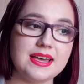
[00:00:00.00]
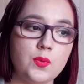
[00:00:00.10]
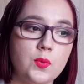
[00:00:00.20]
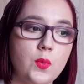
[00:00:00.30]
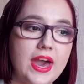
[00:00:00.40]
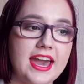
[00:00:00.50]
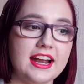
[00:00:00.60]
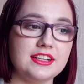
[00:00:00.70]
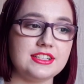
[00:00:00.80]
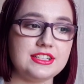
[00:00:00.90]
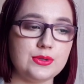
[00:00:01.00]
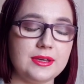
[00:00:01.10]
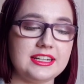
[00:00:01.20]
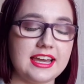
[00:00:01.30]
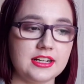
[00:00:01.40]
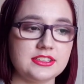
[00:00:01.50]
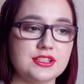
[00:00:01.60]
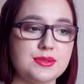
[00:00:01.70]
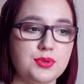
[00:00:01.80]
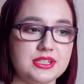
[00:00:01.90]
where the two main
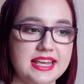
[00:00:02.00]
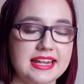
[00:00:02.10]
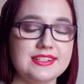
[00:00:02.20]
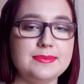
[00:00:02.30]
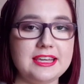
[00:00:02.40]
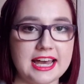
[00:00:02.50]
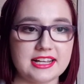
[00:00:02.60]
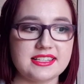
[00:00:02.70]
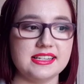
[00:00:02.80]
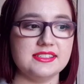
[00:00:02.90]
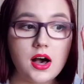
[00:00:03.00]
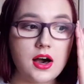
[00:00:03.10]
characters pretend to be exes